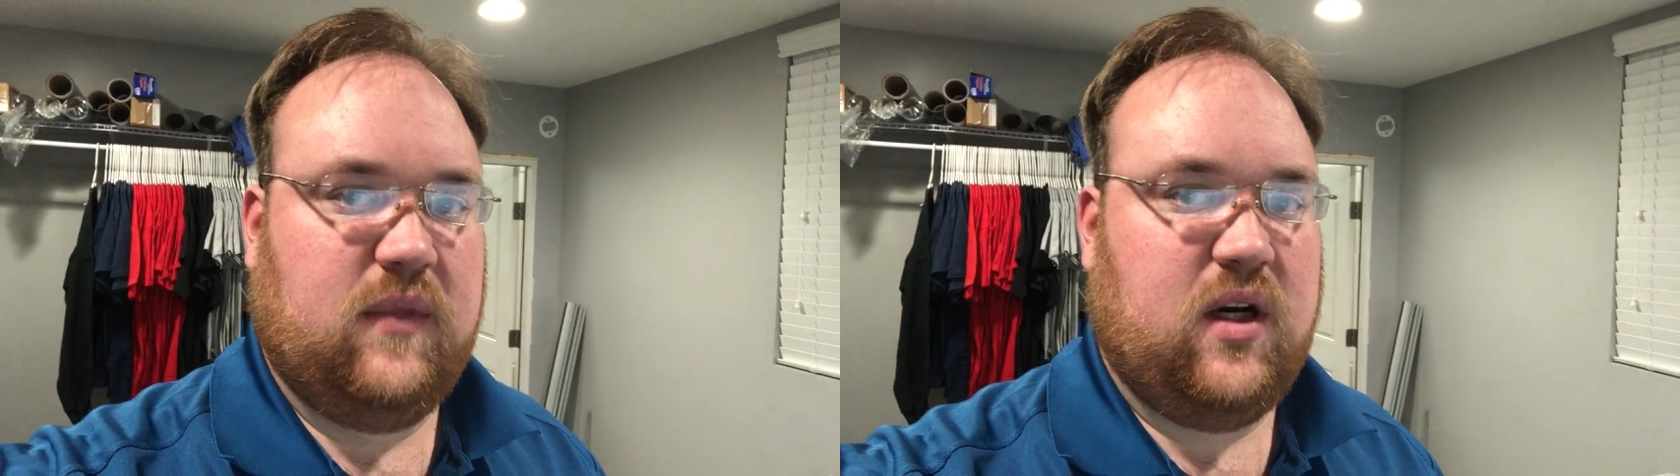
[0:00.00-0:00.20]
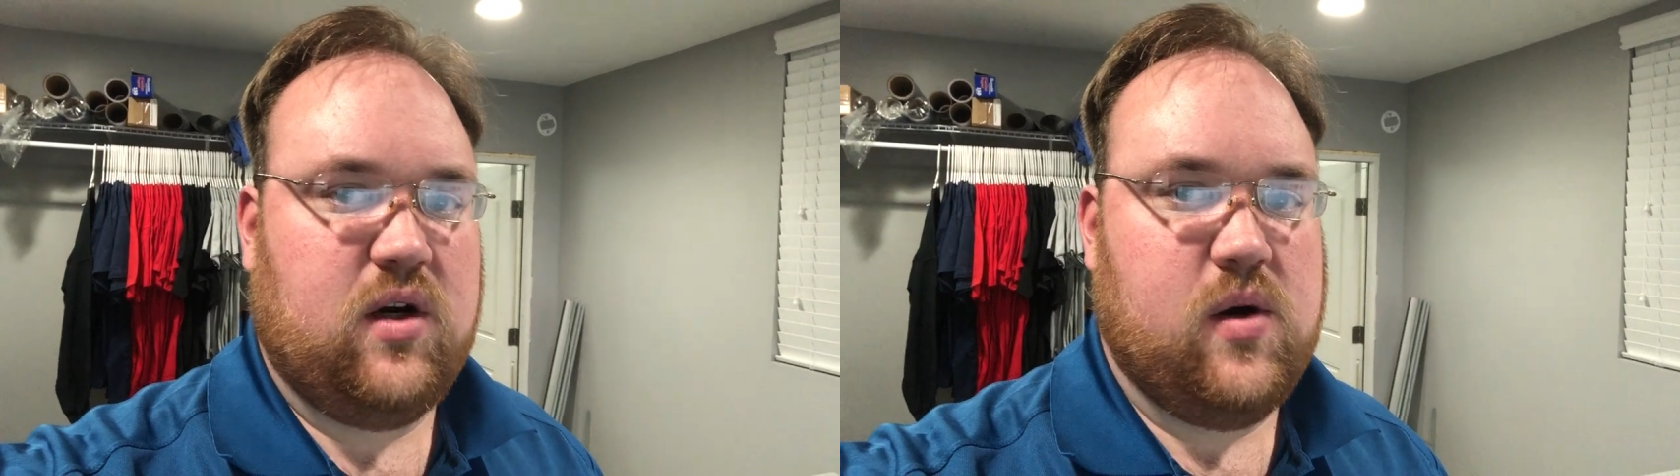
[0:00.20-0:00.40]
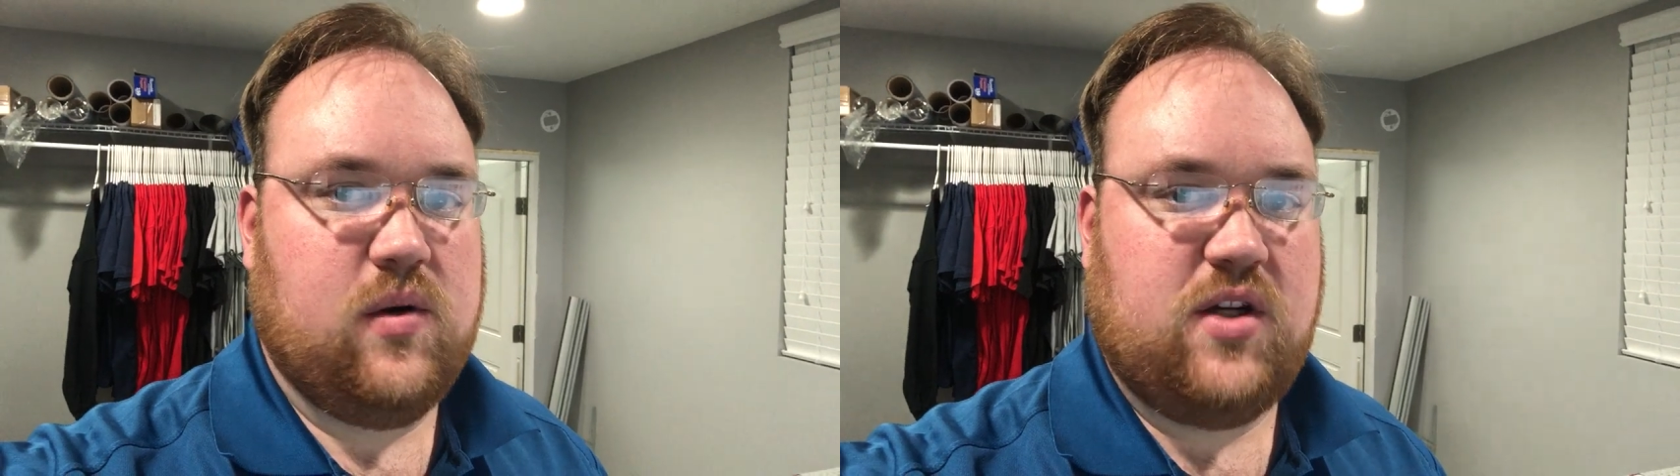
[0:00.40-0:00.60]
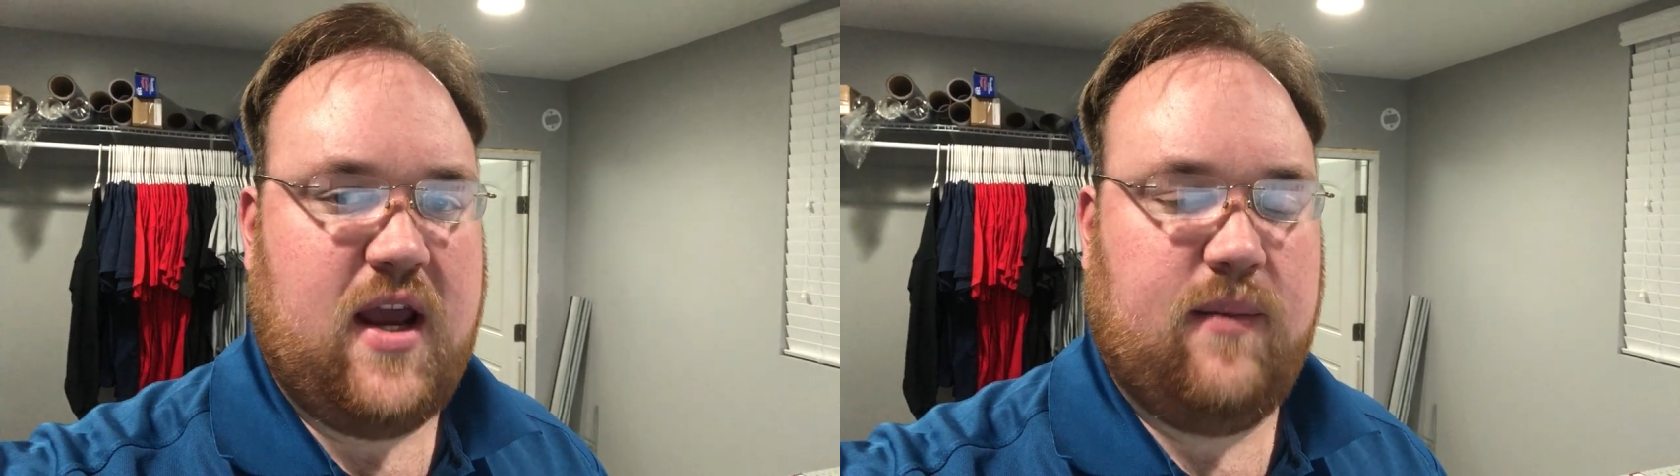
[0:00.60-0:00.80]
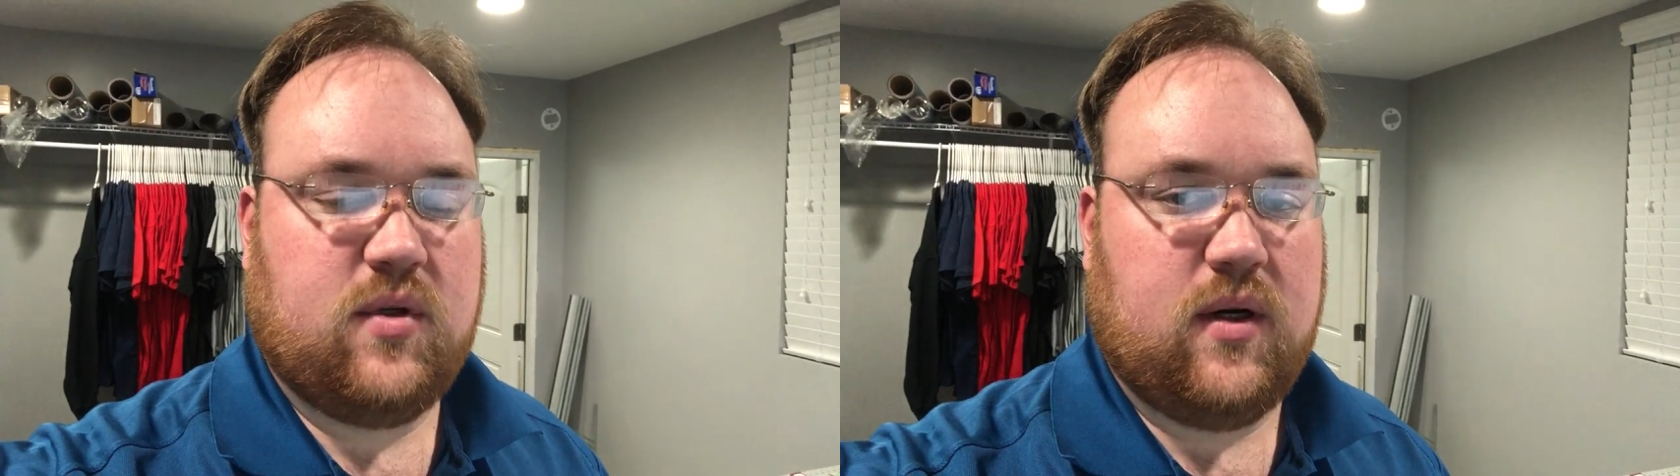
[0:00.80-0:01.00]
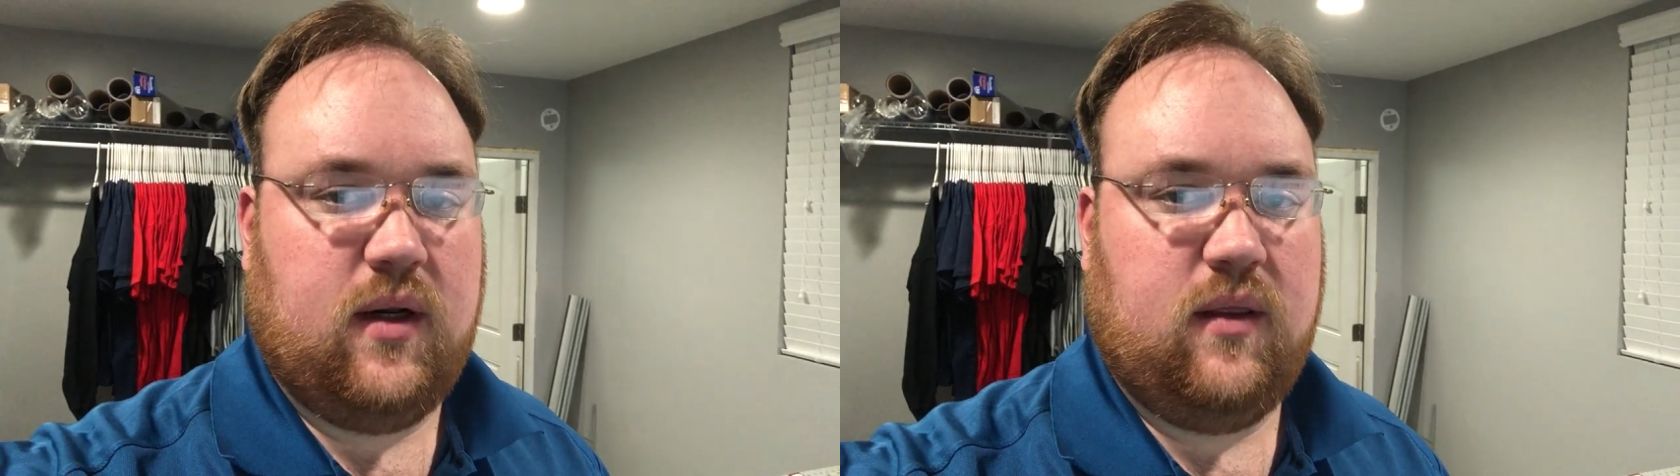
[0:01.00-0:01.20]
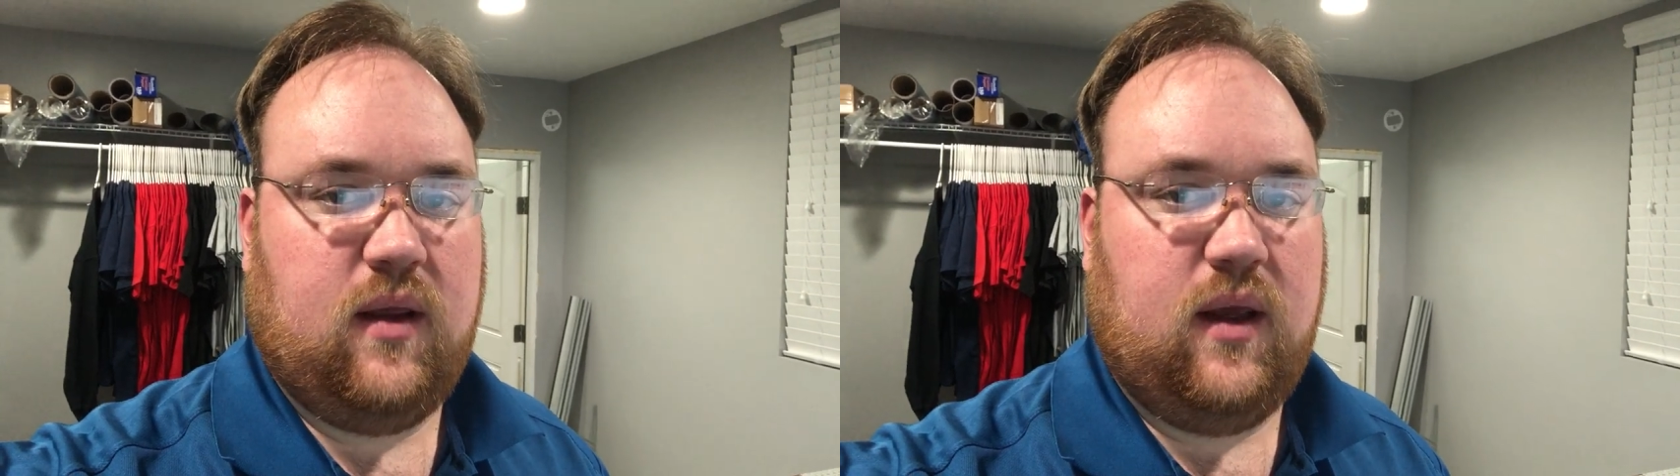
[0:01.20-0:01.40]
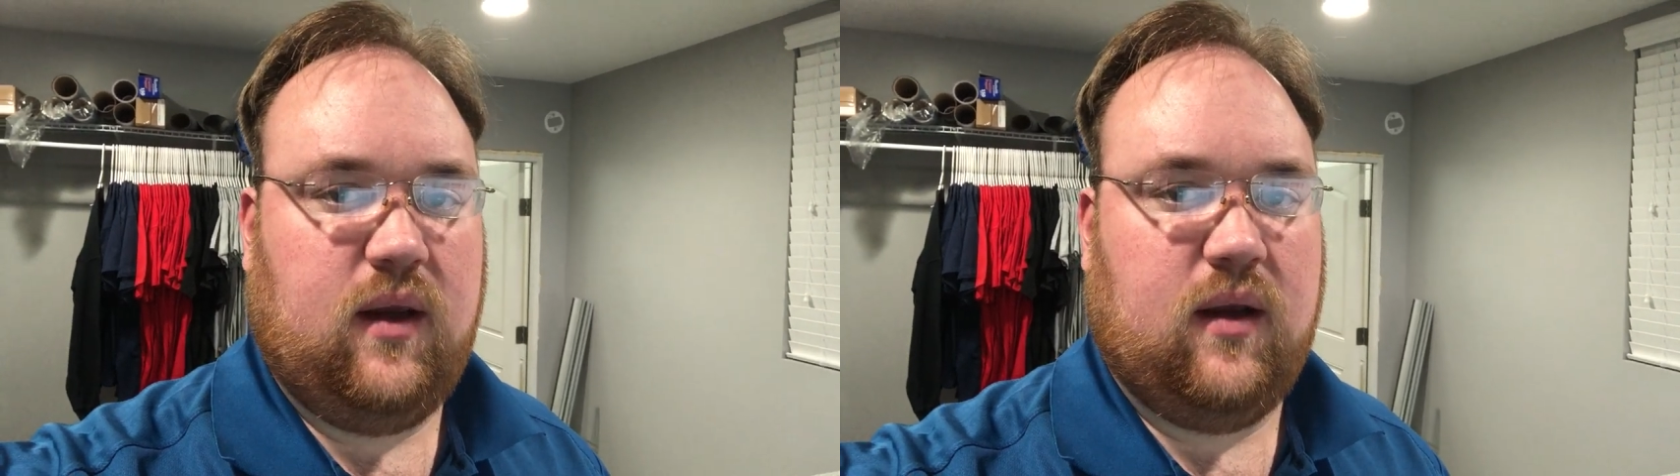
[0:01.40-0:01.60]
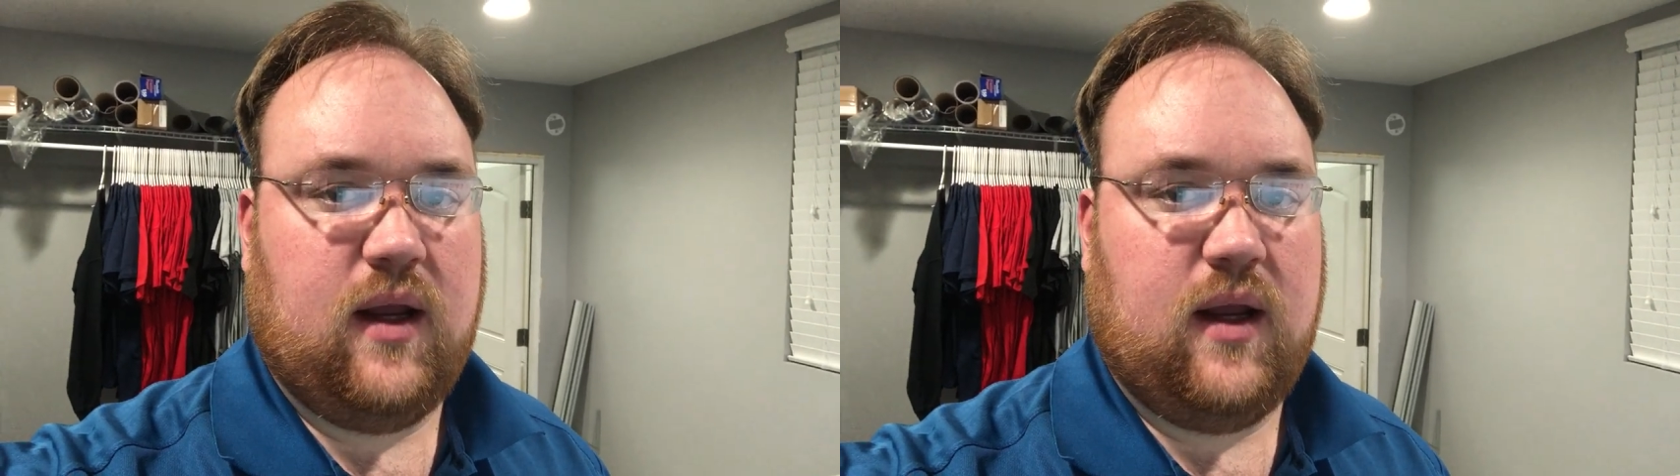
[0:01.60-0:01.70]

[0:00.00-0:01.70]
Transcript: There are no jams or anything,